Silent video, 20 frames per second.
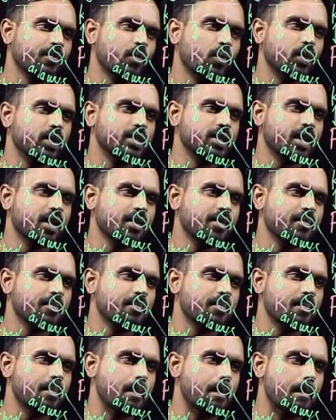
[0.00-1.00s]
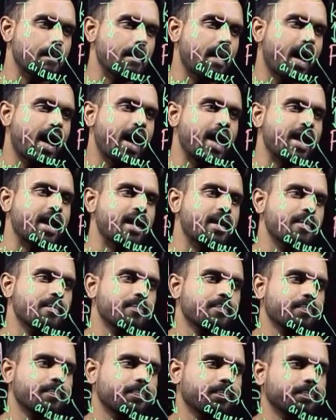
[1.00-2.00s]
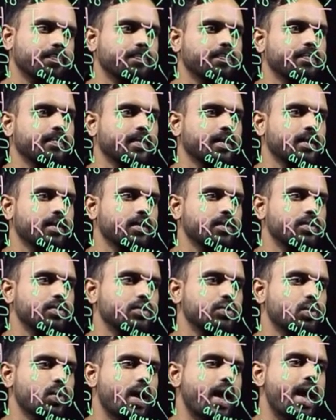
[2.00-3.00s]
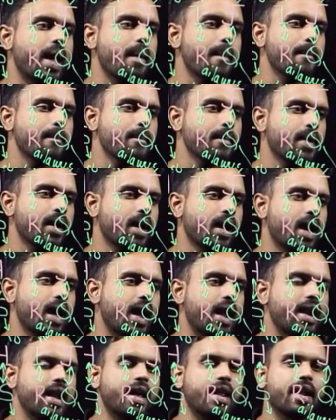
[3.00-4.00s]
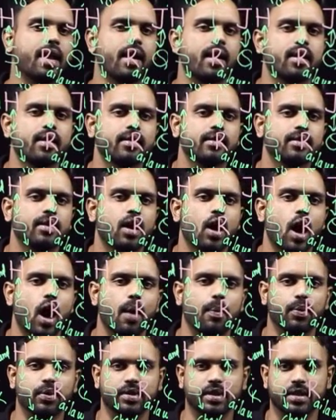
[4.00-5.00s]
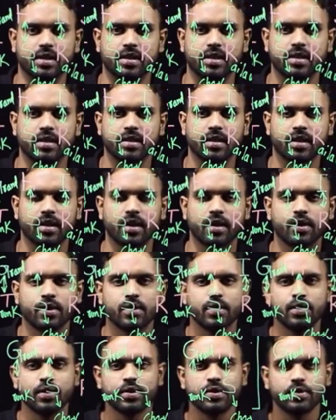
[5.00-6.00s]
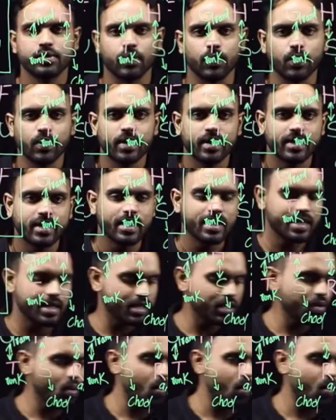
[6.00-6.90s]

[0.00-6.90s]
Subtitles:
was a man. So, M and N are opposites. So, this is